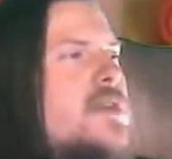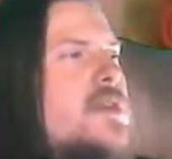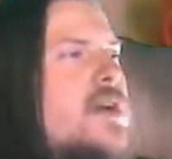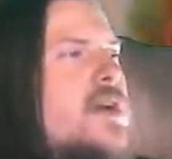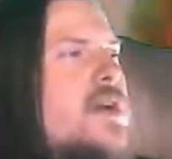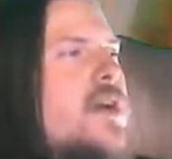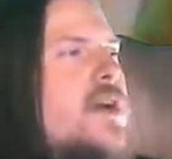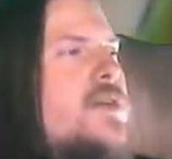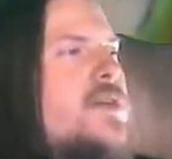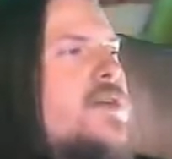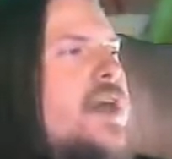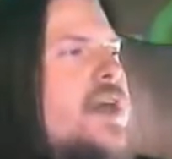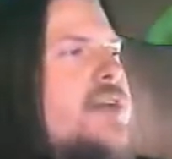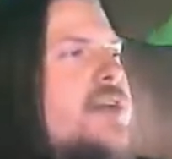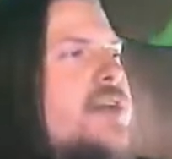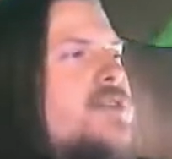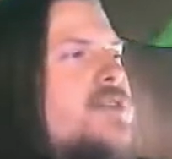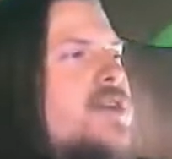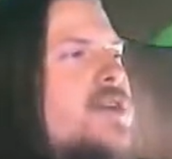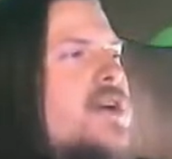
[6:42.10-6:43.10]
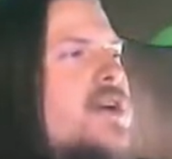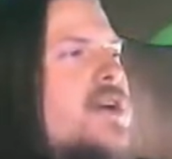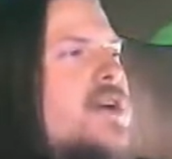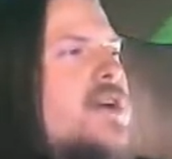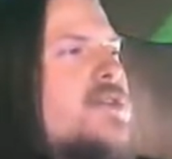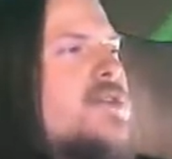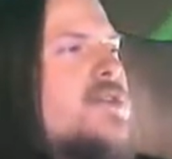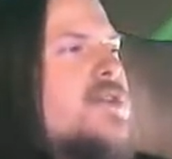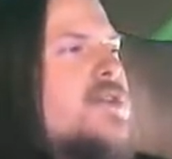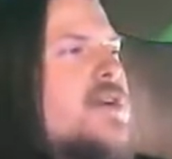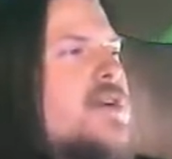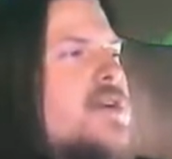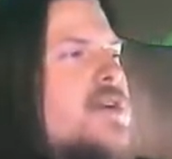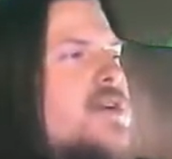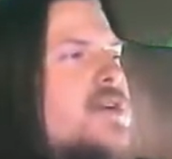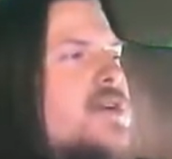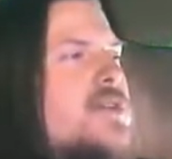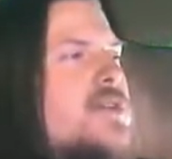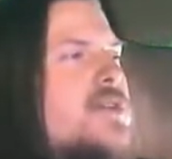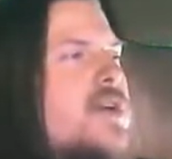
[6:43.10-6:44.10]
Okay, sir,
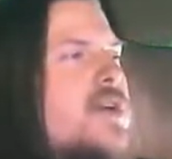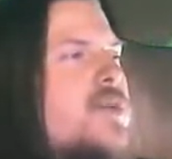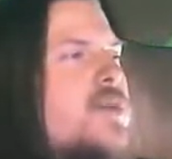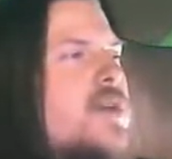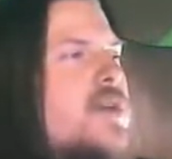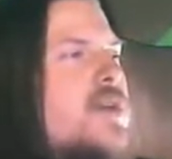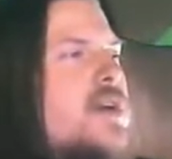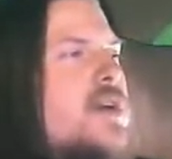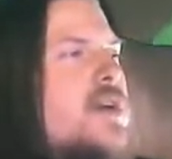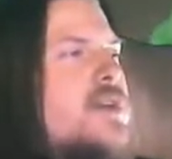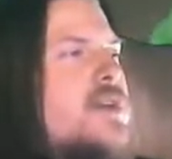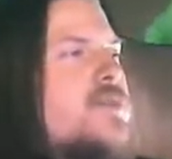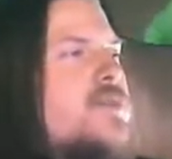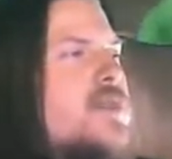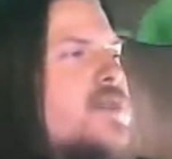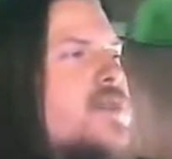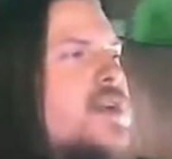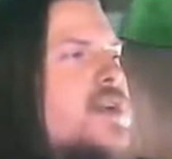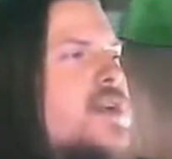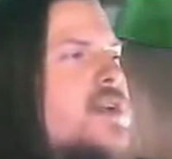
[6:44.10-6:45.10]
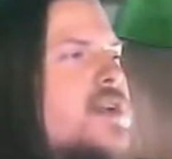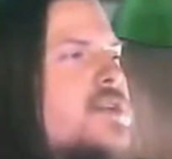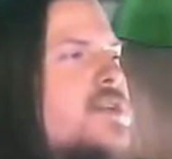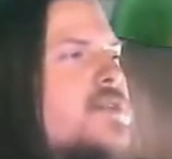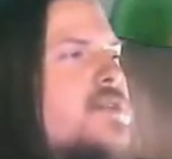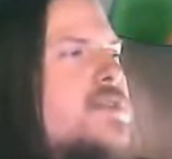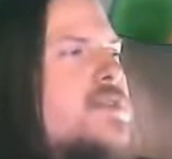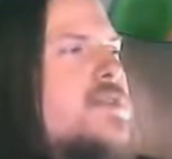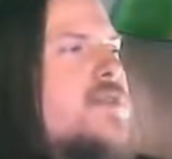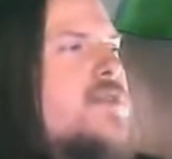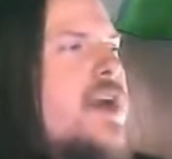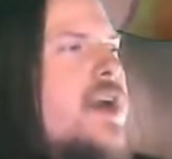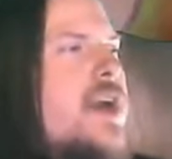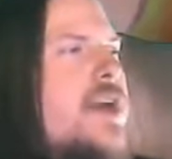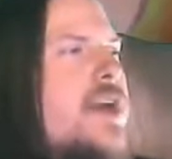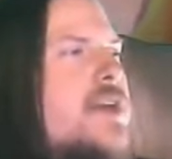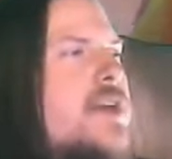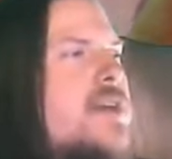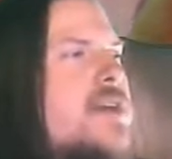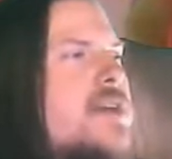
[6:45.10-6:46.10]
sir, no worries. We're going to do this
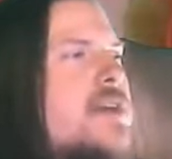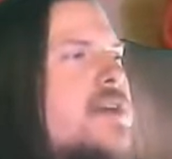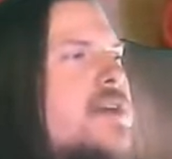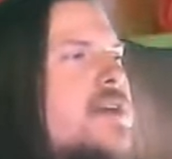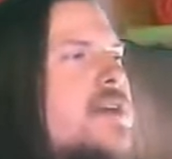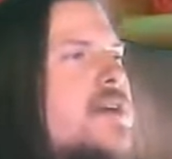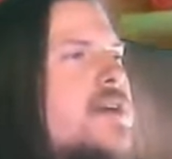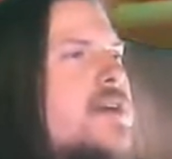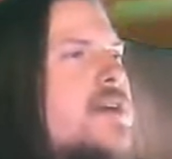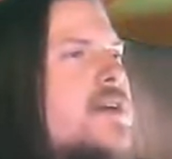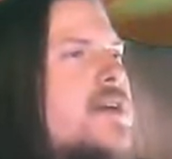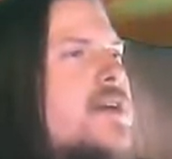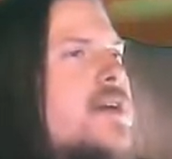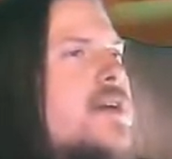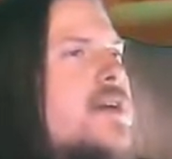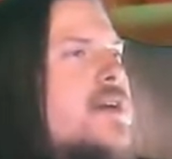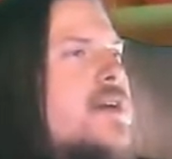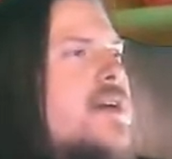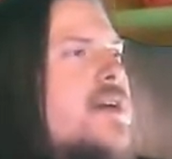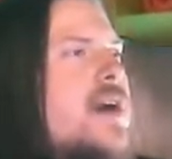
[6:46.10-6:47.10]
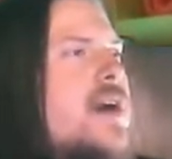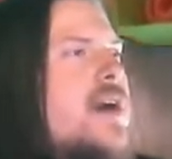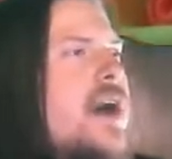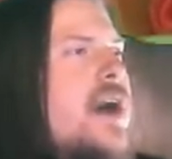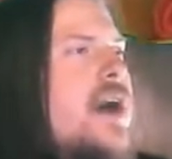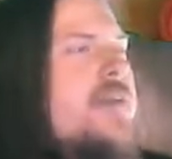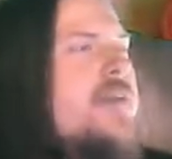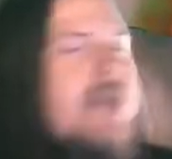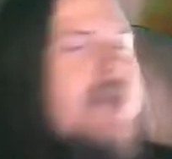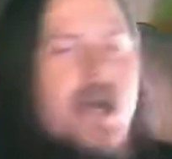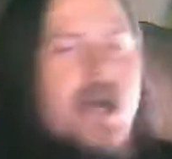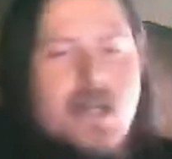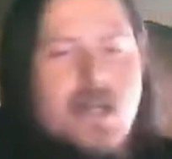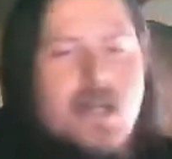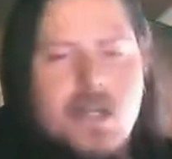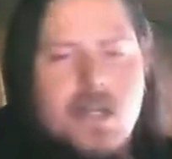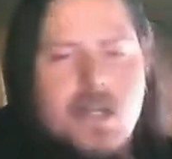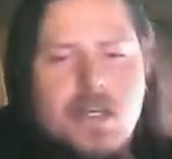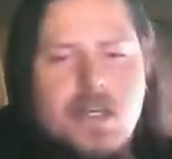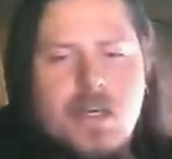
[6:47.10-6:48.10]
right. I'm not
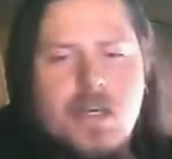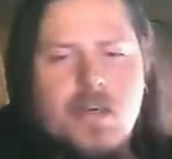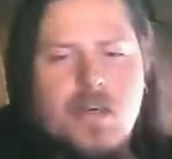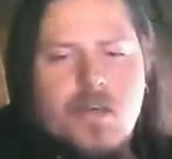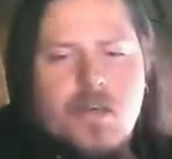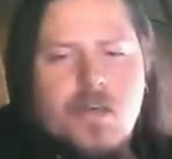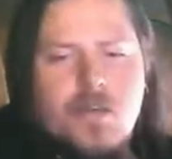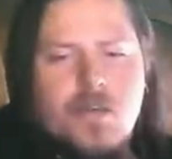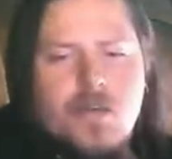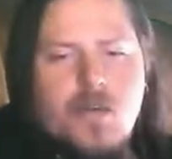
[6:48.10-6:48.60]
going to kill you no